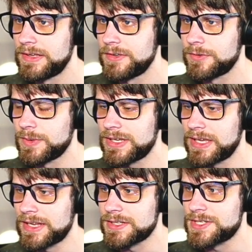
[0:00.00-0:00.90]
So we can
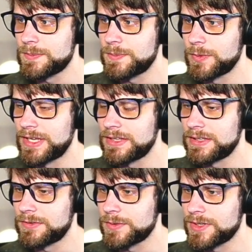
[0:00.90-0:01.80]
kind of chip away at
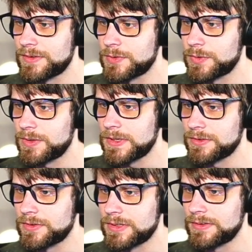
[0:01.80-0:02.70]
this. We don't have to worry
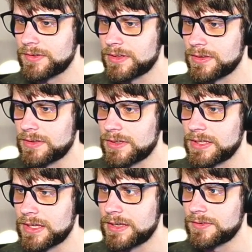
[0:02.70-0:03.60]
about crits, anything
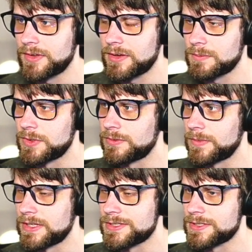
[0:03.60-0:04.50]
like that. Sonic
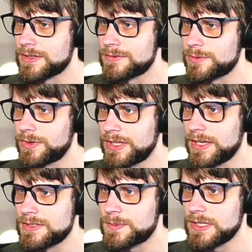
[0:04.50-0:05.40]
Boom is
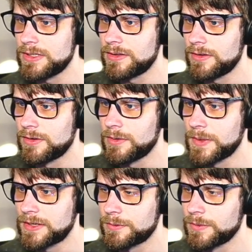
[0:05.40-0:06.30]
20 HP no
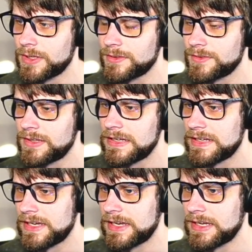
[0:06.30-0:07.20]
matter what.
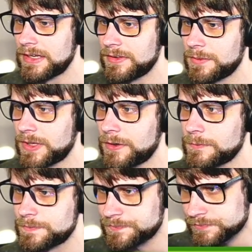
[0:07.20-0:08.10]
There we
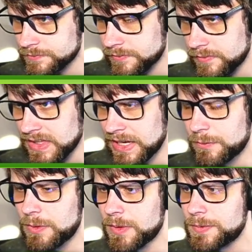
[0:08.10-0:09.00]
go.
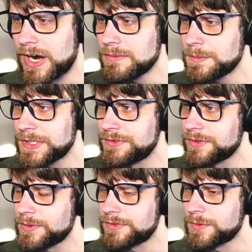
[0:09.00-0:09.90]
And what we'll probably
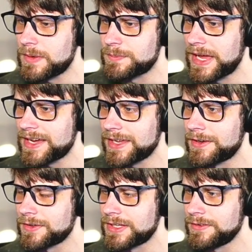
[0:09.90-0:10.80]
do is swap back
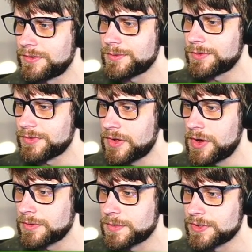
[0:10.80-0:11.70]
out into
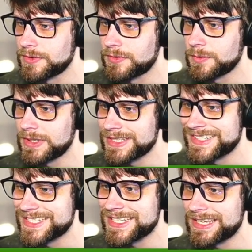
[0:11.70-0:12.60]
Songbird so we can
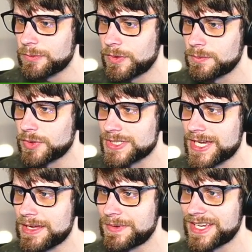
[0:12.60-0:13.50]
sing one more
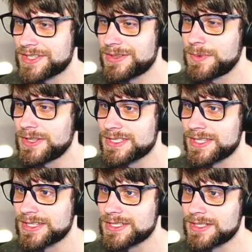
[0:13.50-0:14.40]
time and actually put this
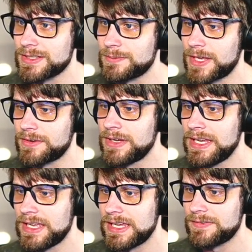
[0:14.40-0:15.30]
thing to sleep. Now,
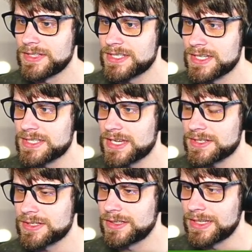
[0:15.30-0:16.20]
if it does
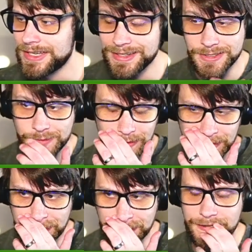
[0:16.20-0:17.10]
actually hit us with
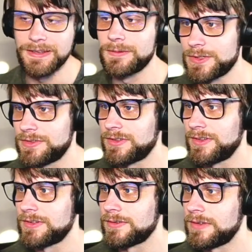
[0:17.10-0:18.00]
anything, which it
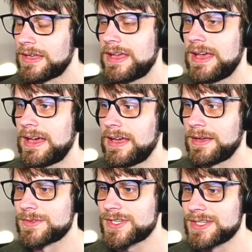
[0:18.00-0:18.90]
didn't,
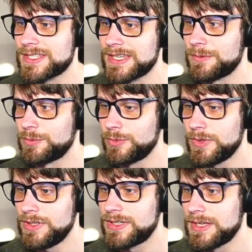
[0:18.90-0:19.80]
I was gonna say it
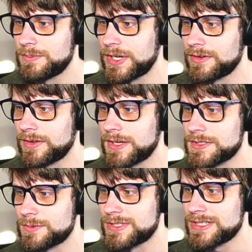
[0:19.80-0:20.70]
would get
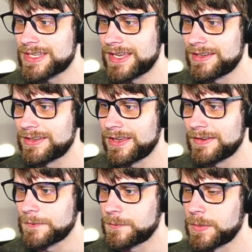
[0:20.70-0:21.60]
paralyzed, which is kind of
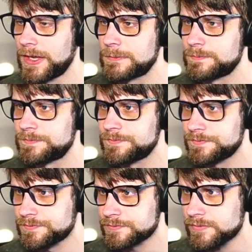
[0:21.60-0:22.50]
nice, but
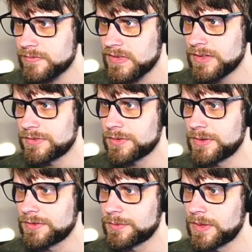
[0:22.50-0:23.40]
let's go
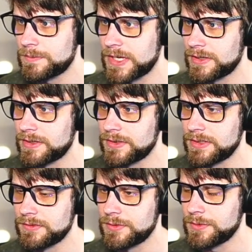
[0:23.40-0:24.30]
ahead and swap back out
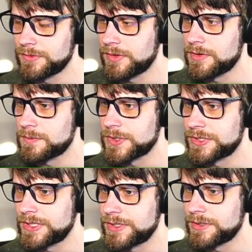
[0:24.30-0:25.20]
into
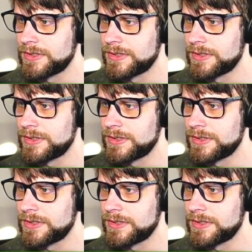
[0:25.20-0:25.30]
Songbird here.